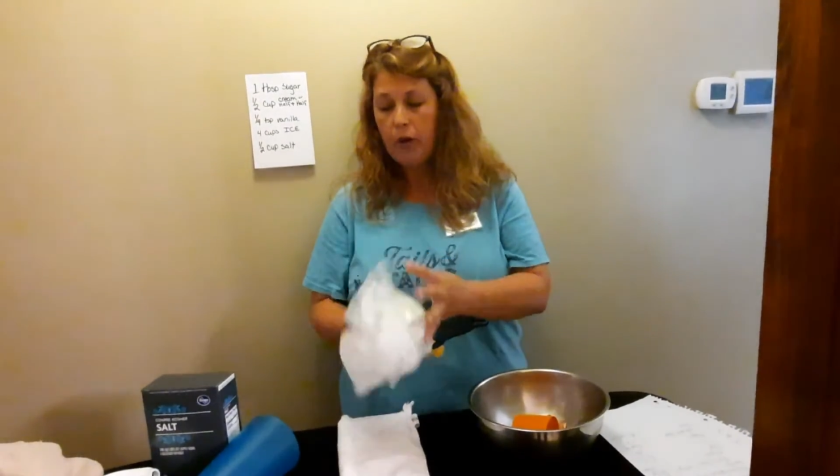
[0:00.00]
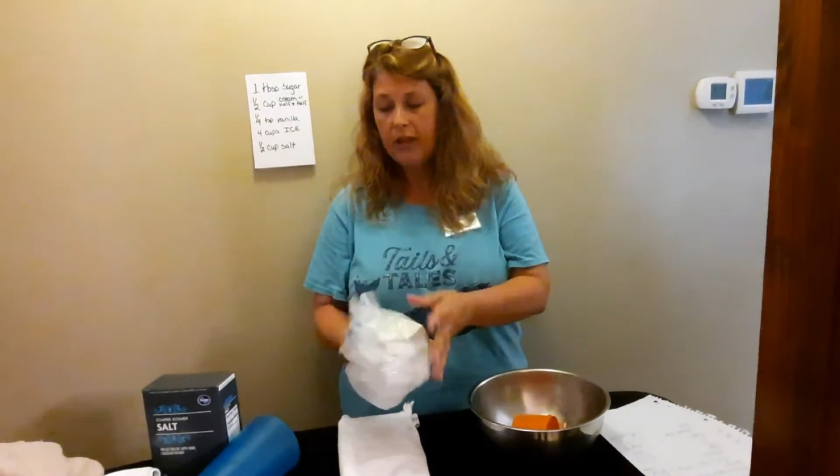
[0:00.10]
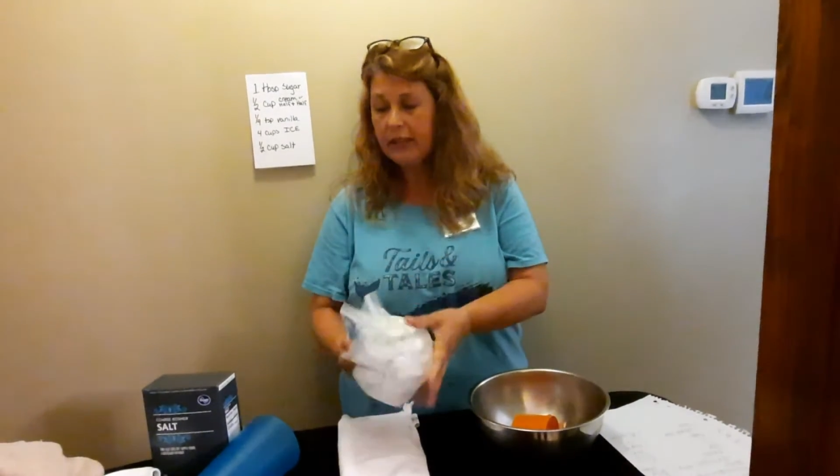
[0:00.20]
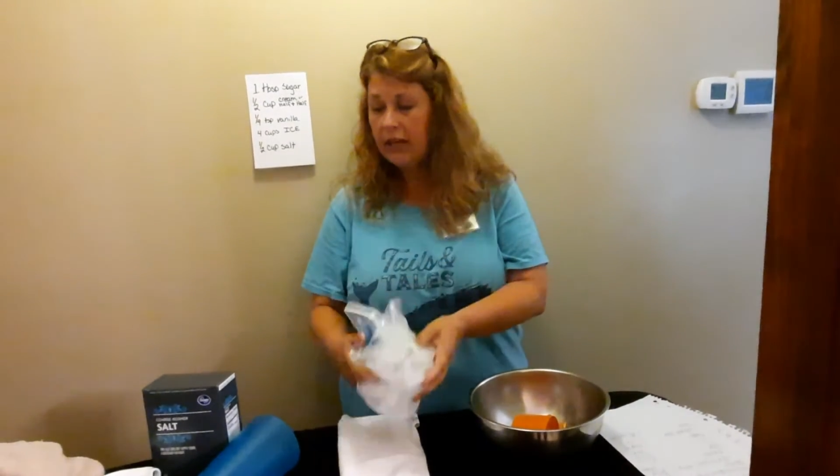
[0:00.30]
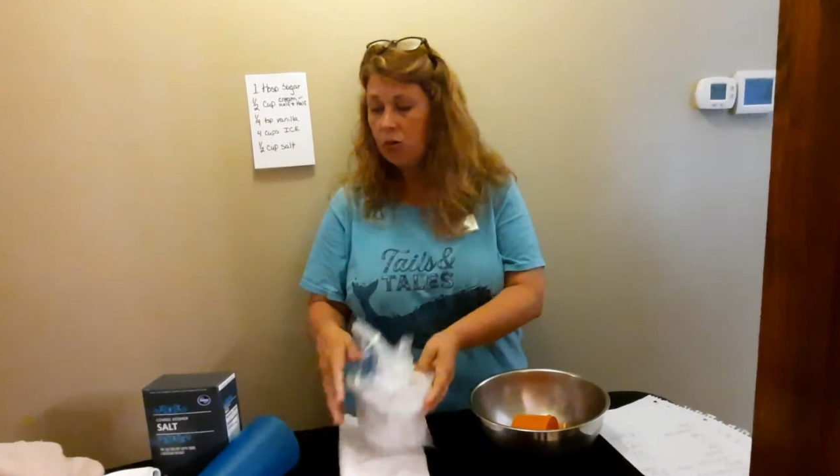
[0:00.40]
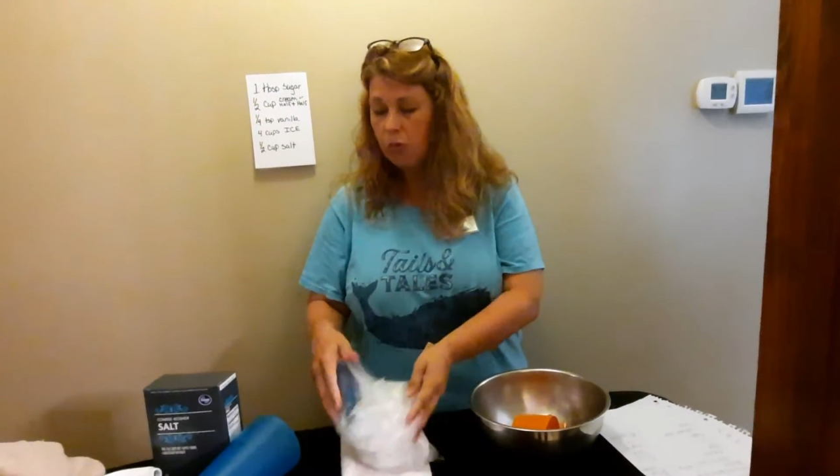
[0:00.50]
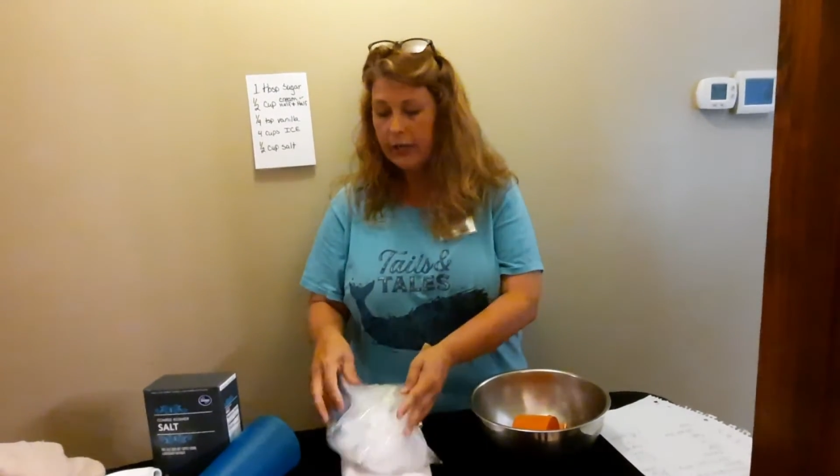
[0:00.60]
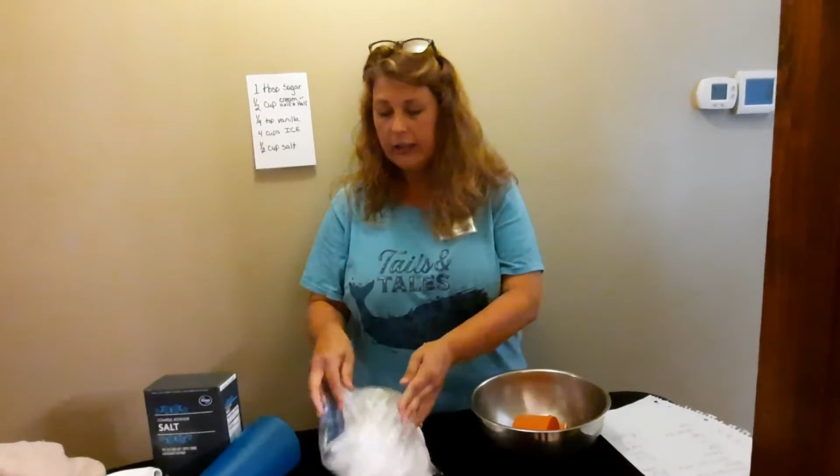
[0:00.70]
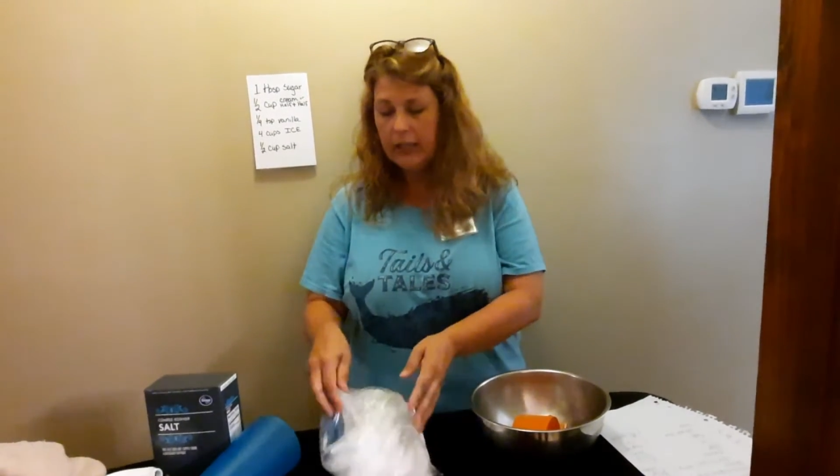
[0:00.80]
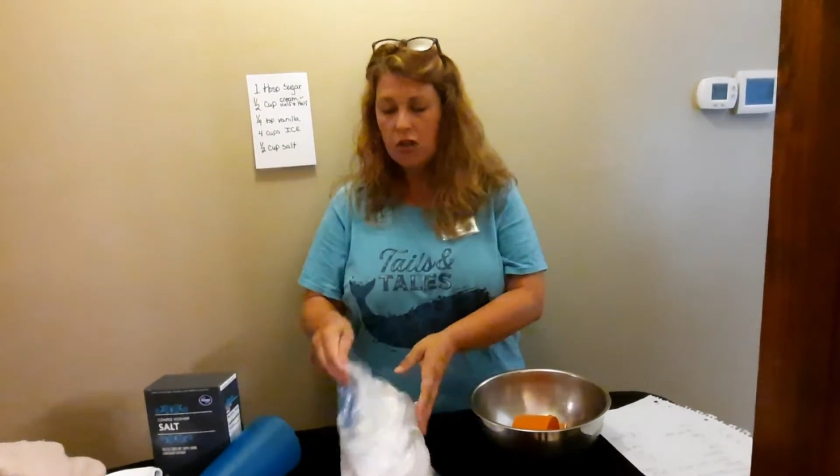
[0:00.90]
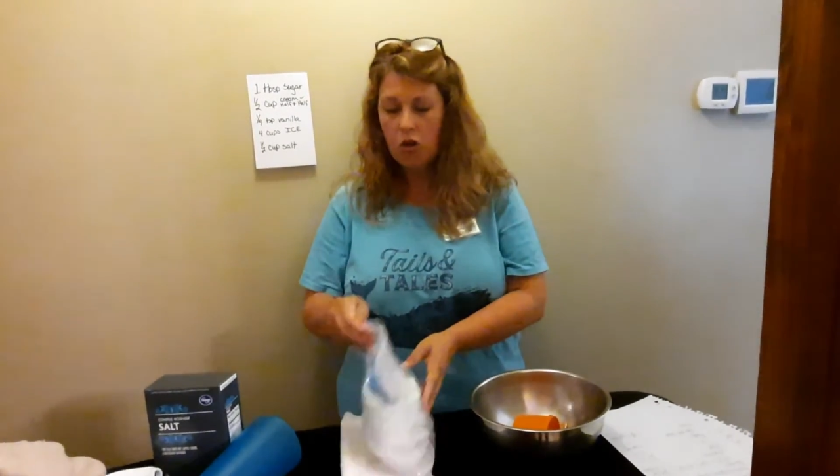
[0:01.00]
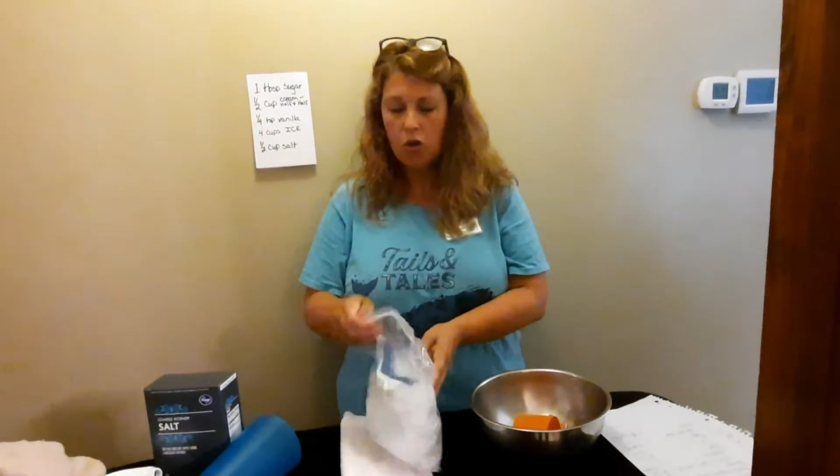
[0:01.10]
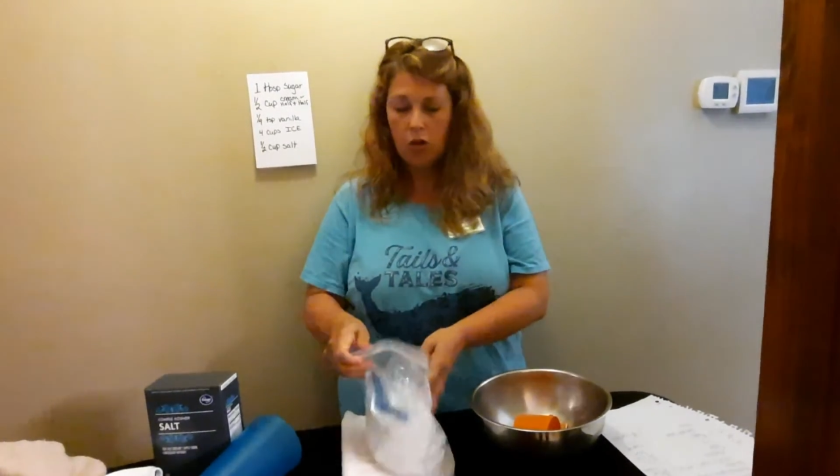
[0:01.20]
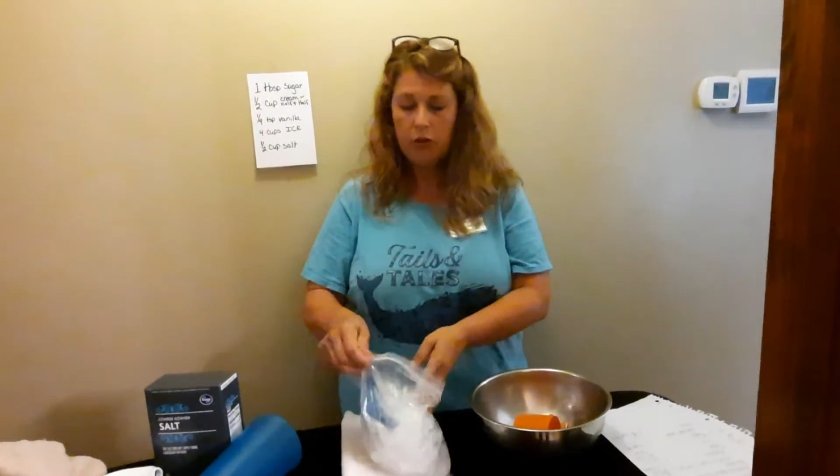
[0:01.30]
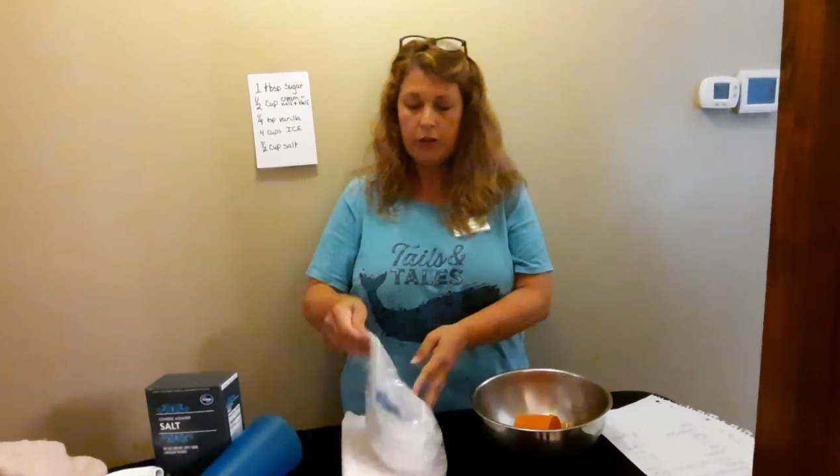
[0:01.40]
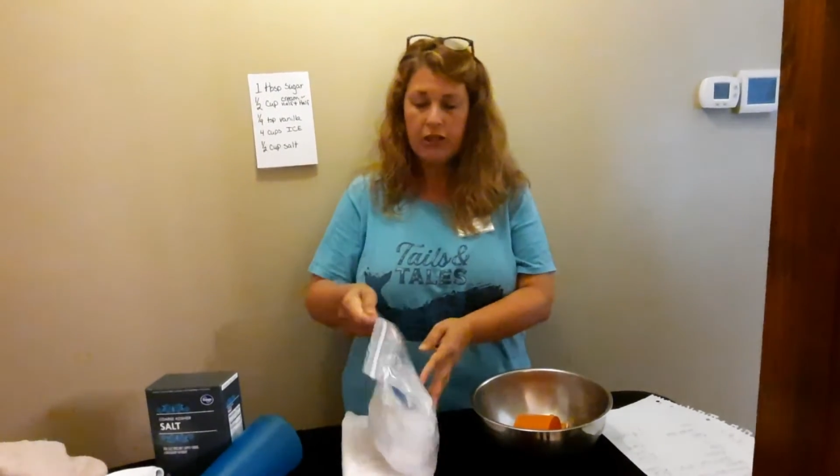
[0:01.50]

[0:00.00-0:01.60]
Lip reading: will get really cold,